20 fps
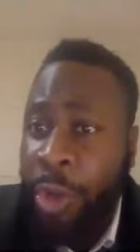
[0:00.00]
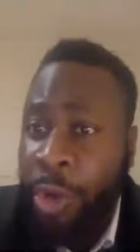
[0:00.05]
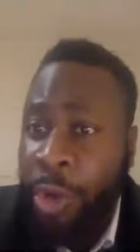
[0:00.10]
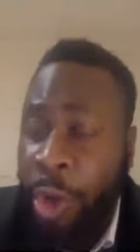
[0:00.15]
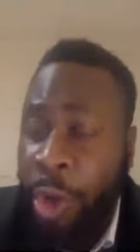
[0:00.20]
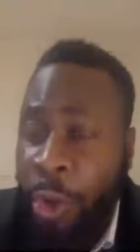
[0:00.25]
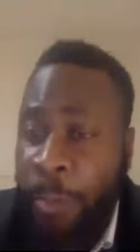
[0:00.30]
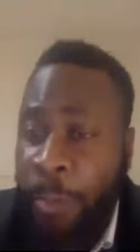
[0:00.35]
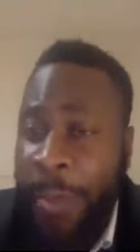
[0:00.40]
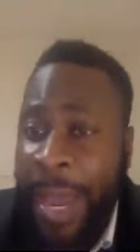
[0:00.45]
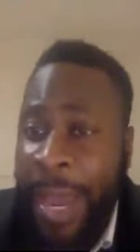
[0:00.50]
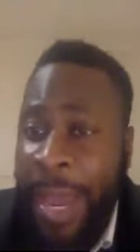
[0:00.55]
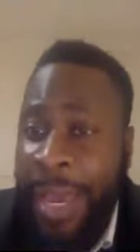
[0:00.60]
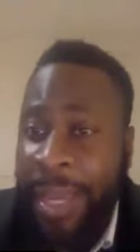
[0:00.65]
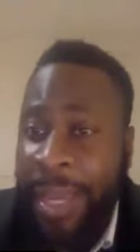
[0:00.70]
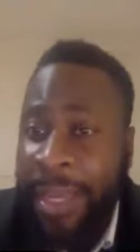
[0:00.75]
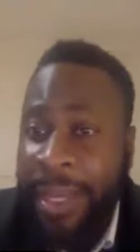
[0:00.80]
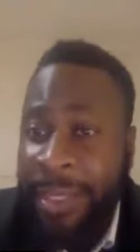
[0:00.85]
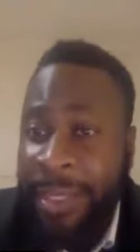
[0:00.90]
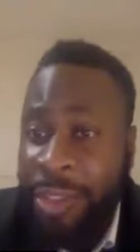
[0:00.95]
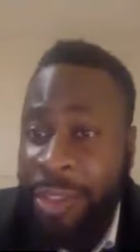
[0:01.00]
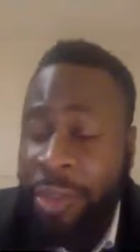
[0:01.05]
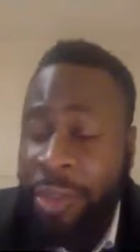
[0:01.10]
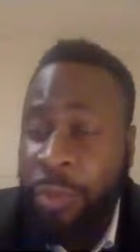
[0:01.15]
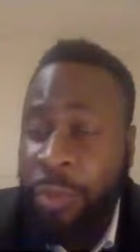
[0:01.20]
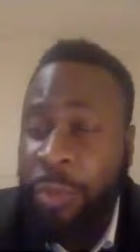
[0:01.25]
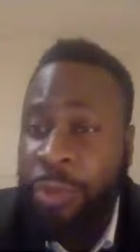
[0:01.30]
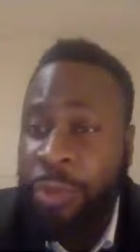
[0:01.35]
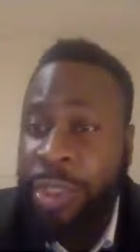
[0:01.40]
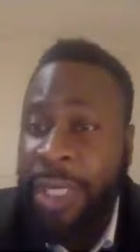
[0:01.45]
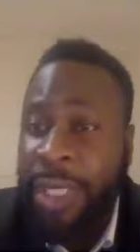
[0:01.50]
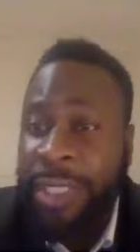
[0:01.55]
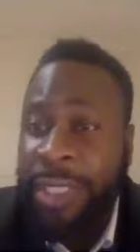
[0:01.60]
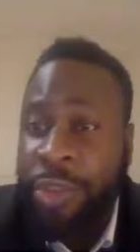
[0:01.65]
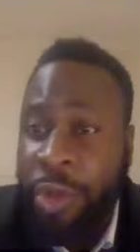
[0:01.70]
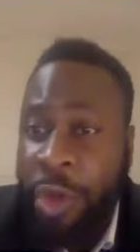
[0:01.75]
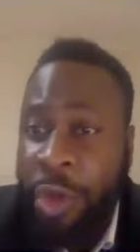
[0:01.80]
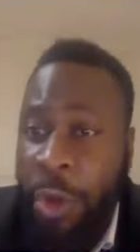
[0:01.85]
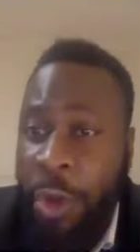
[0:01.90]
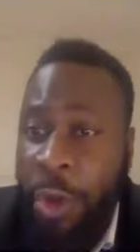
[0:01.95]
go back into the wilderness,
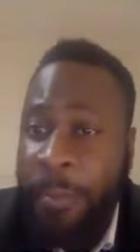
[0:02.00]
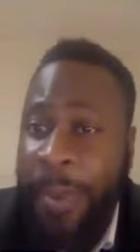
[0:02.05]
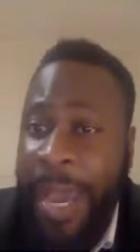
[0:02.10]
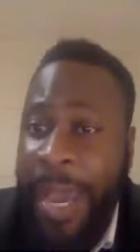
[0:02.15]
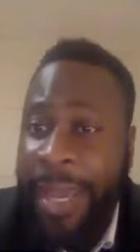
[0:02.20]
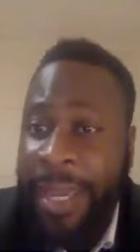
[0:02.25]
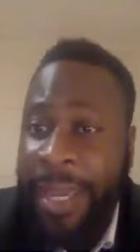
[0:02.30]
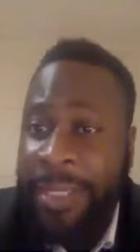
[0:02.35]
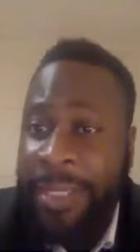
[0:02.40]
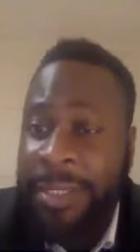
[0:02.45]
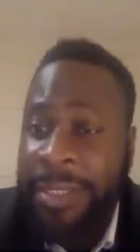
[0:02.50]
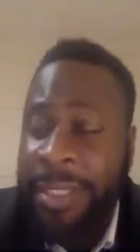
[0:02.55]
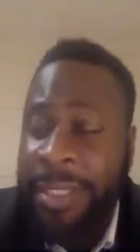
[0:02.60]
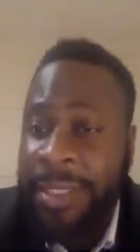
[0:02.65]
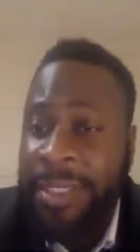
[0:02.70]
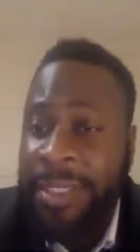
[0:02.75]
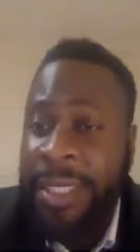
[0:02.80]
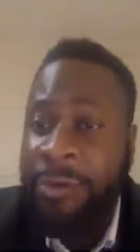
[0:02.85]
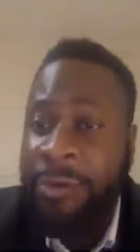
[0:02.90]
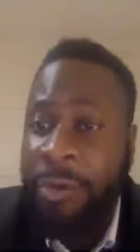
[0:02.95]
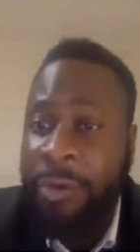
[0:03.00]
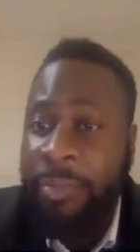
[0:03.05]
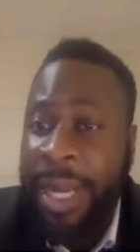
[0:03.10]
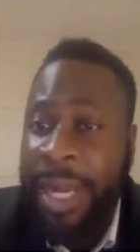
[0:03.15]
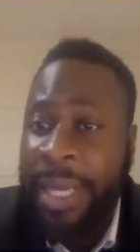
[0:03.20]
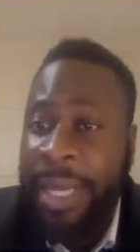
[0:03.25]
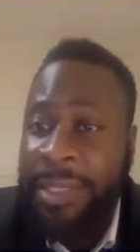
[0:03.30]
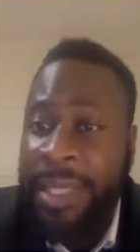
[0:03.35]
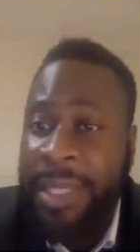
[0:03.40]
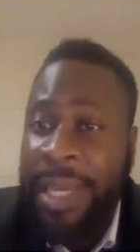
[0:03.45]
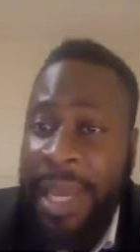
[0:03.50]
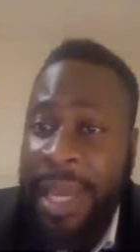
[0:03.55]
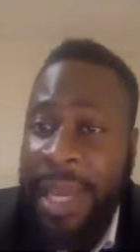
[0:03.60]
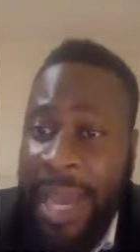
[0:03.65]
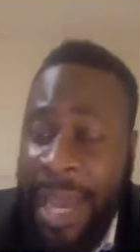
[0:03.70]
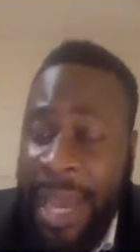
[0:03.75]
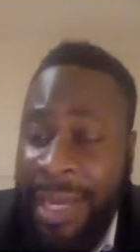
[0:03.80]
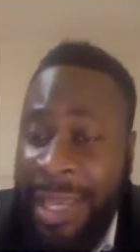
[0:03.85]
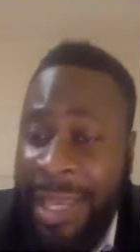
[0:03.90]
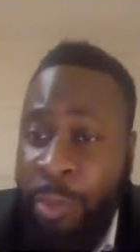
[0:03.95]
go back into the secret place,
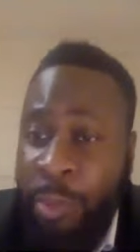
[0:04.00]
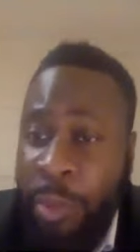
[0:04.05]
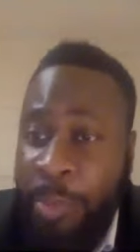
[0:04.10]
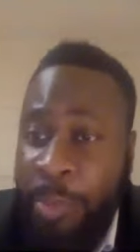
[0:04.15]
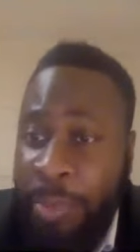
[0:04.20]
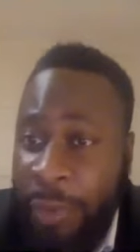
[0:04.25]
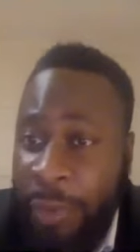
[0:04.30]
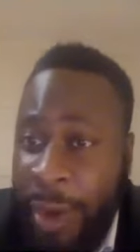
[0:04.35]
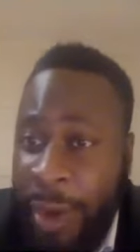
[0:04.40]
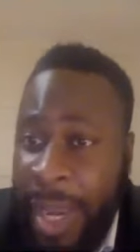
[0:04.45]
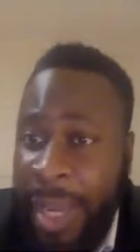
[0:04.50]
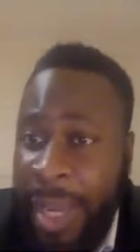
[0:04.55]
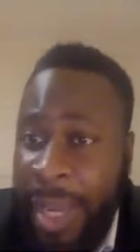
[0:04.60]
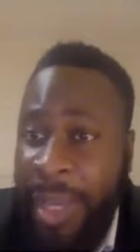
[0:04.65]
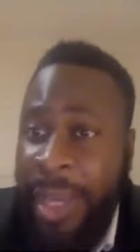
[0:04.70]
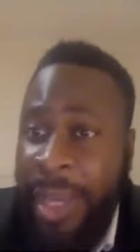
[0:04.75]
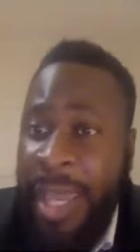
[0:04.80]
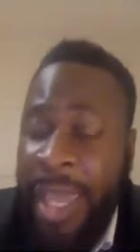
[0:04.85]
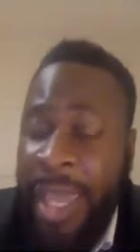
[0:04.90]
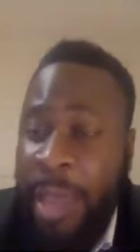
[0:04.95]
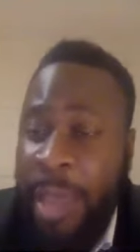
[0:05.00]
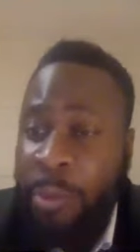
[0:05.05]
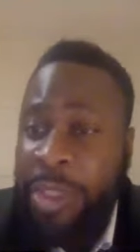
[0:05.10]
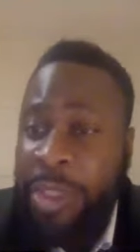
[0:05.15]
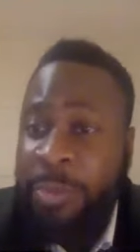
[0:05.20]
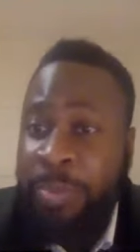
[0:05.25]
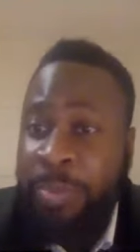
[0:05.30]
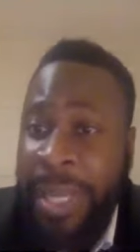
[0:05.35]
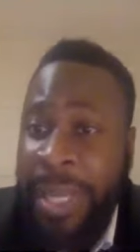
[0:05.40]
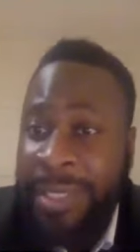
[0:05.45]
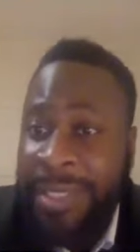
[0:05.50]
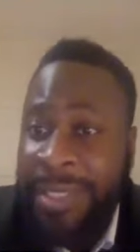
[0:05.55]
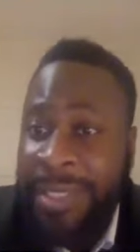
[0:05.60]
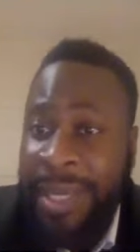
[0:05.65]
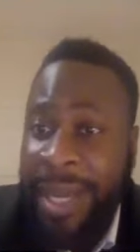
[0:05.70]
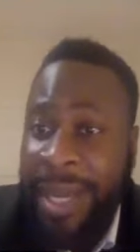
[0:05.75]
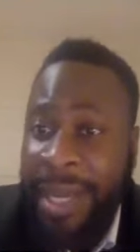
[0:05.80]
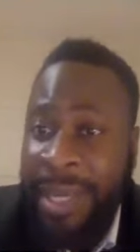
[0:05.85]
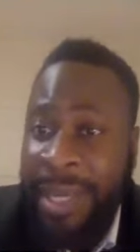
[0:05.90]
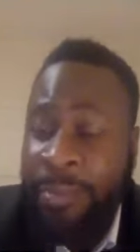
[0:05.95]
and he would pray. He would spend
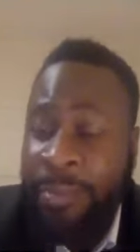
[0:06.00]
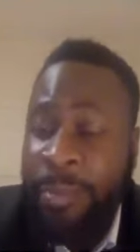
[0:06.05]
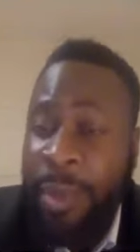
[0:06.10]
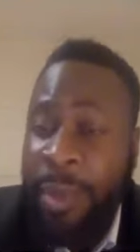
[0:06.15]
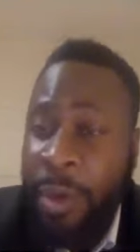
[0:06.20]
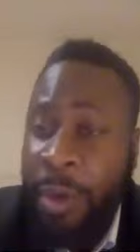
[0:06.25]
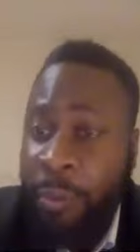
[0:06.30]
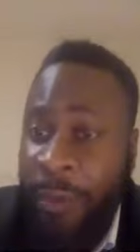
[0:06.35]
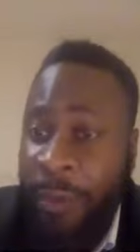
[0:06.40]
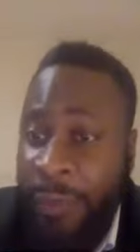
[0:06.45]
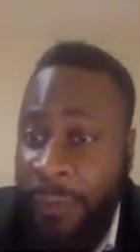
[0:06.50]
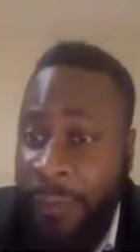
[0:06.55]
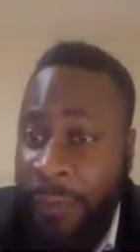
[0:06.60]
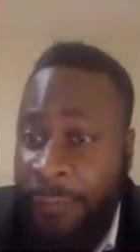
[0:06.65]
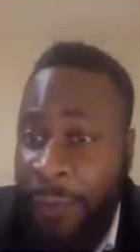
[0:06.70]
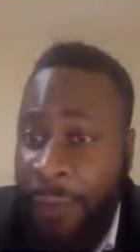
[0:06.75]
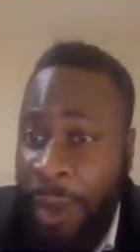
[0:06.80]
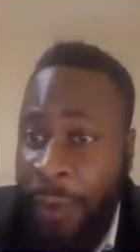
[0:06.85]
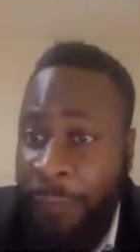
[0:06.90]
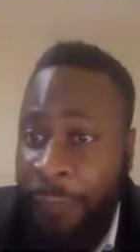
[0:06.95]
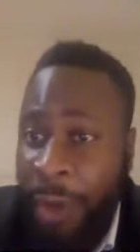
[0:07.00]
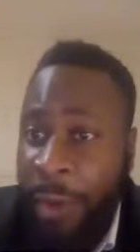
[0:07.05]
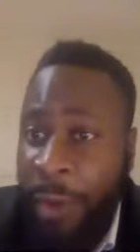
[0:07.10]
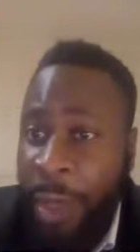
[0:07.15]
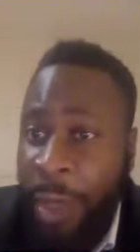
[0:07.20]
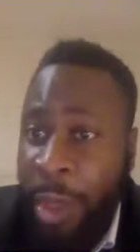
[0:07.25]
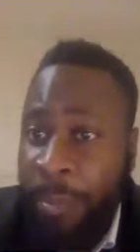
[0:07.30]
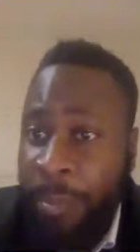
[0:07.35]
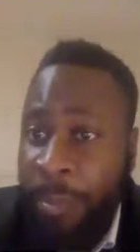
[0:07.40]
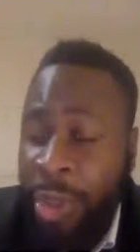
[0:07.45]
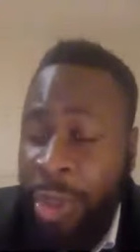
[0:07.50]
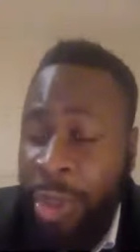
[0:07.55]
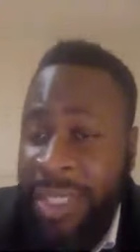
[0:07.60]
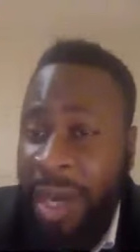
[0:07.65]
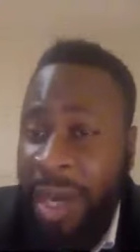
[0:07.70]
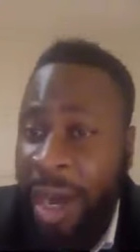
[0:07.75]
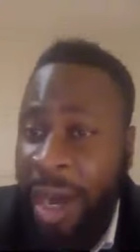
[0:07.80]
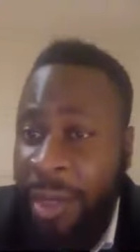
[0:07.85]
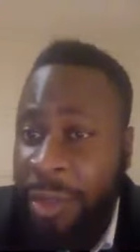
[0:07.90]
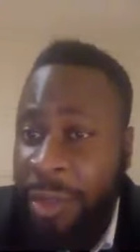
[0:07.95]
time with the Father because
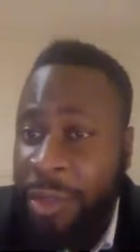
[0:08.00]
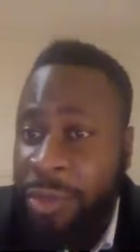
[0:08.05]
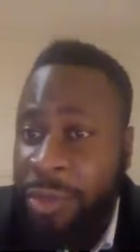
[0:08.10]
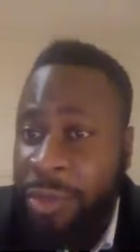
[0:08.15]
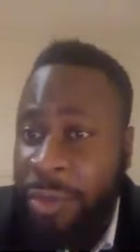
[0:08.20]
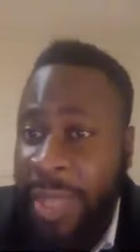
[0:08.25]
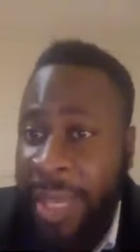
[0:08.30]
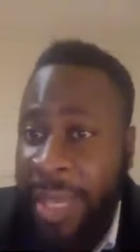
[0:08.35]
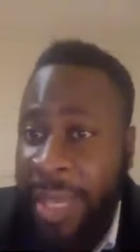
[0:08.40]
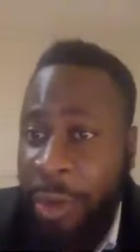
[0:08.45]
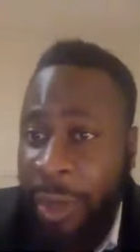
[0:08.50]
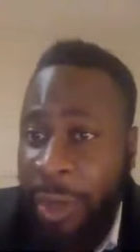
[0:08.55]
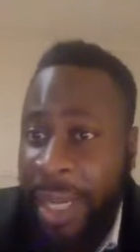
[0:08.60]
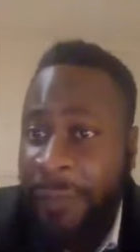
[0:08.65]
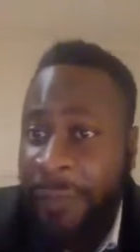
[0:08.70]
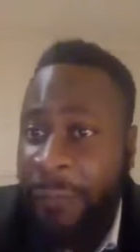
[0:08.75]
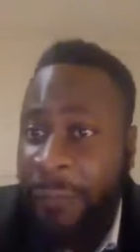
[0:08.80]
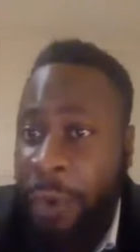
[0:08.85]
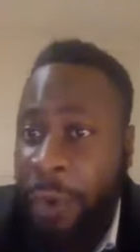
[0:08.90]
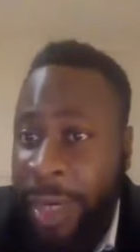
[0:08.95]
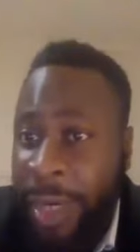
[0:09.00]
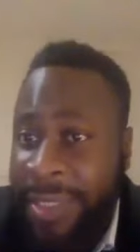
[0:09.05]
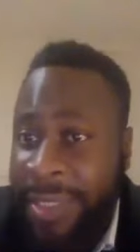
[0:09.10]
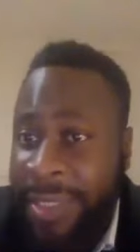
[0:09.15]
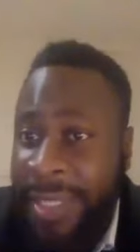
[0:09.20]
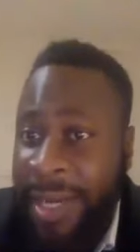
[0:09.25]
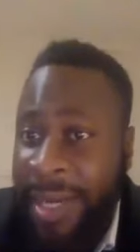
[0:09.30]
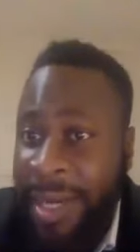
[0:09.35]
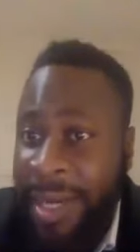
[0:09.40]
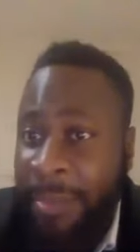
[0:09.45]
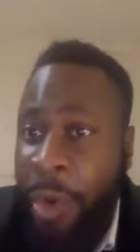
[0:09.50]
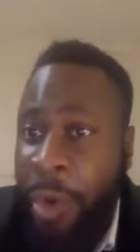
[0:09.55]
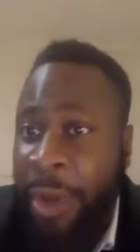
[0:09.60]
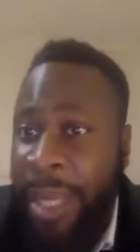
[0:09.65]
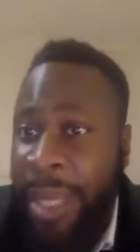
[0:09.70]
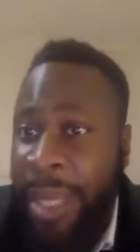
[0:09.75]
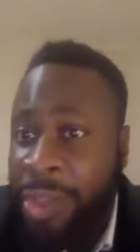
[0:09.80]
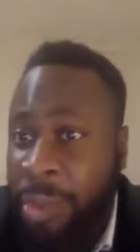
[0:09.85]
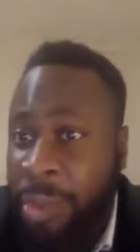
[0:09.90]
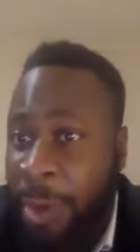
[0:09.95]
he understood that, look, if God is telling him,
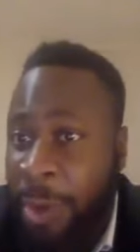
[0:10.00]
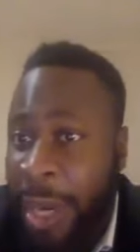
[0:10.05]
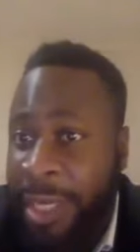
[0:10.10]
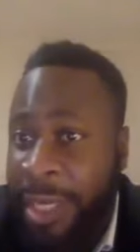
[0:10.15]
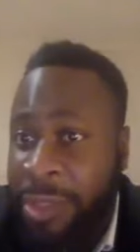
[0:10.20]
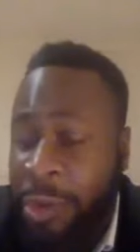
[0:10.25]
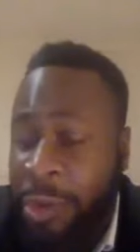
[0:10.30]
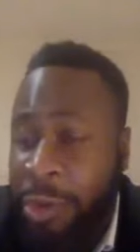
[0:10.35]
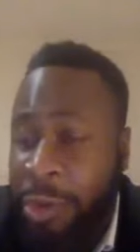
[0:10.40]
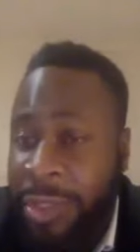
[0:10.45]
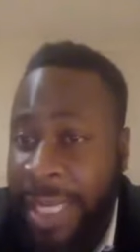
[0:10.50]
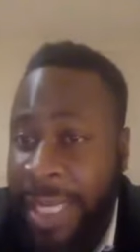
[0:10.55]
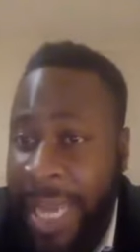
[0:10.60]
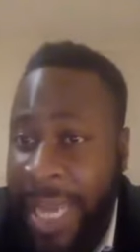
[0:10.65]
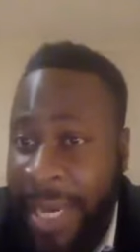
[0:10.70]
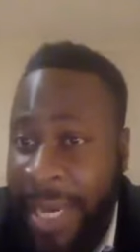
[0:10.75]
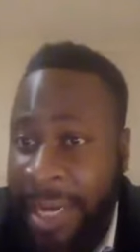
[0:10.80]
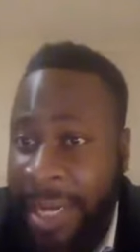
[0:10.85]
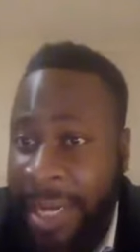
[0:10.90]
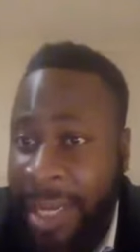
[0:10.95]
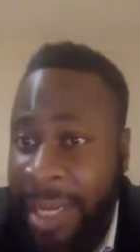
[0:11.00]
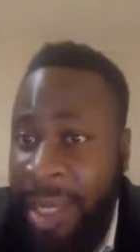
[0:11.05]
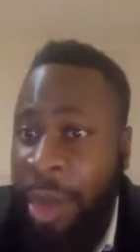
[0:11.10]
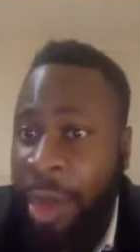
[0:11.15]
okay, tomorrow I need to go to Galilee,